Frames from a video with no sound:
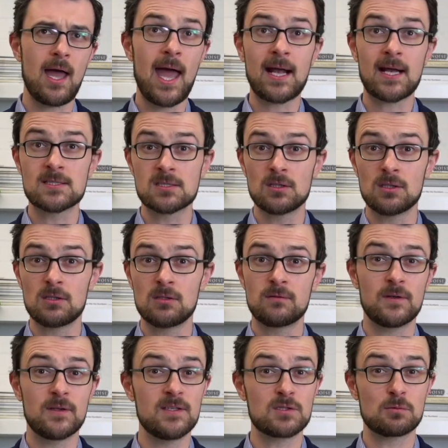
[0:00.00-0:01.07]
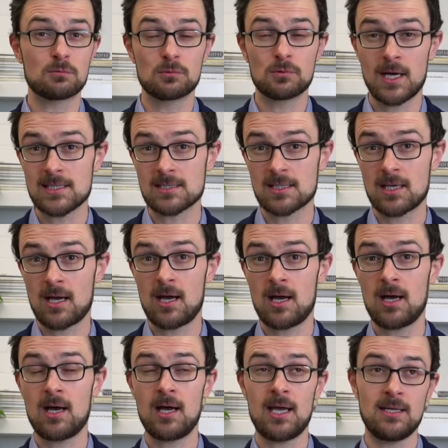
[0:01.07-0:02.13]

axle for this race car.